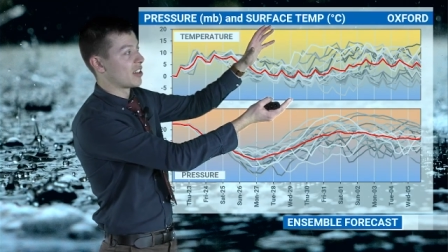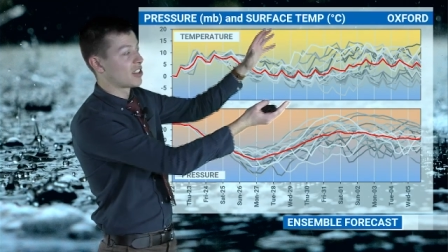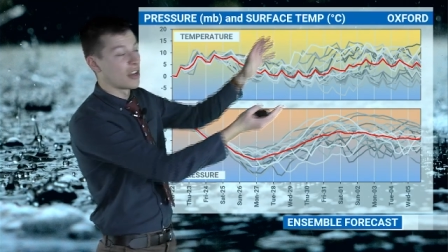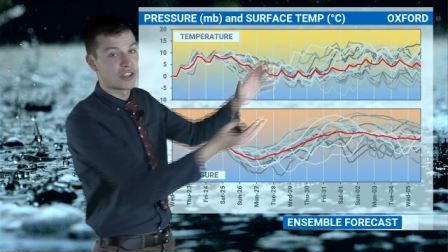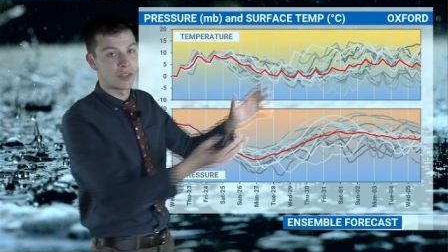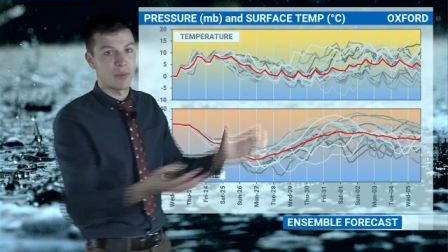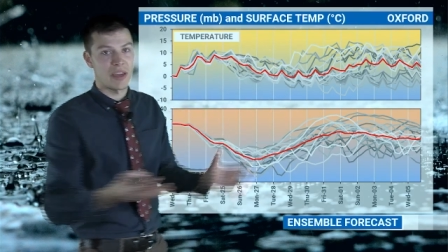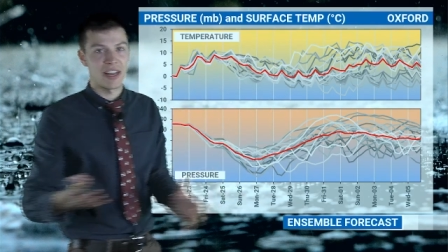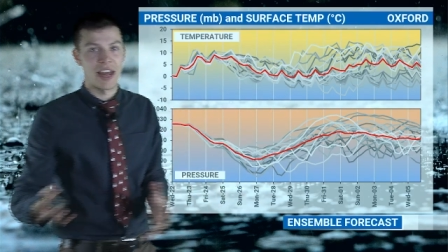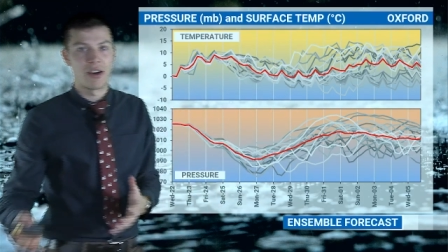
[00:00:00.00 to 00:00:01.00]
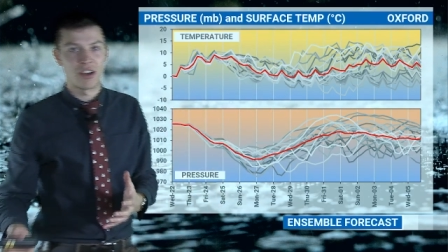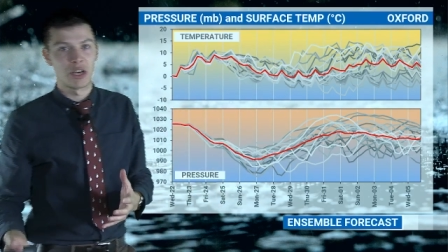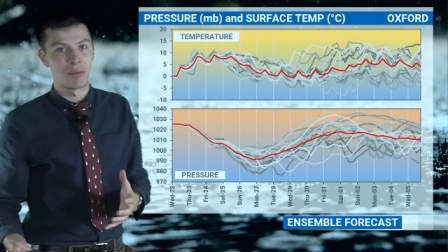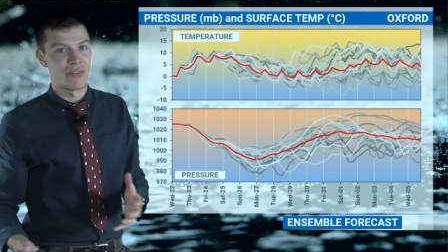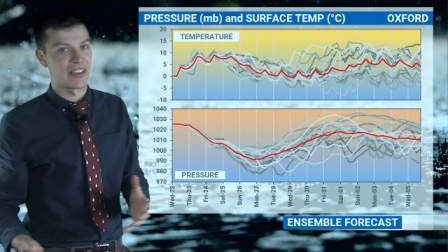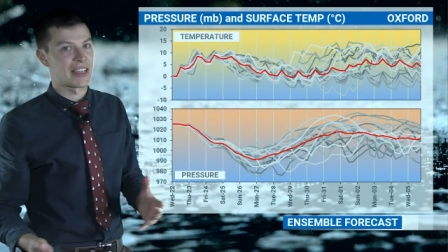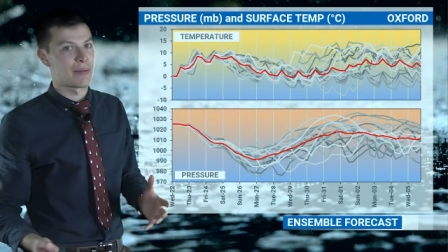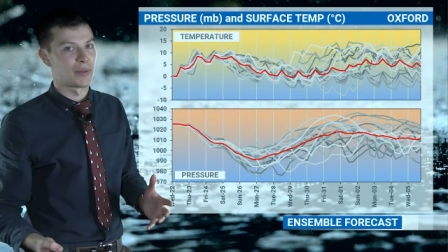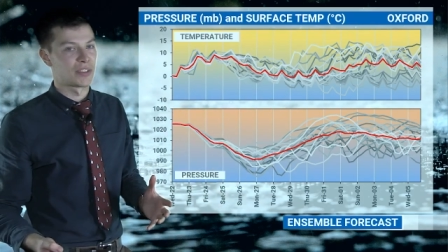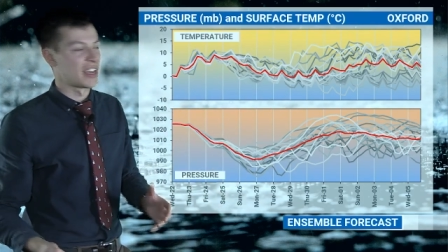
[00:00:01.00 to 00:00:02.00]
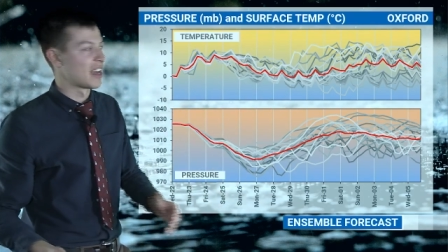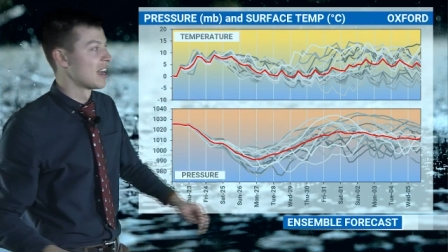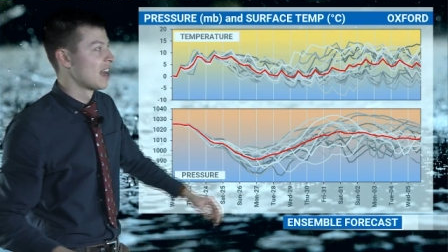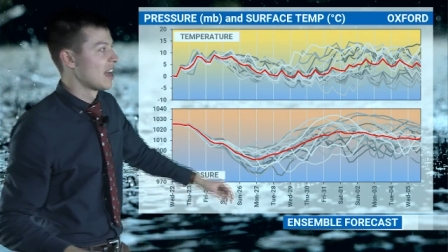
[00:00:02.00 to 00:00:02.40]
So just picking out a couple of examples here.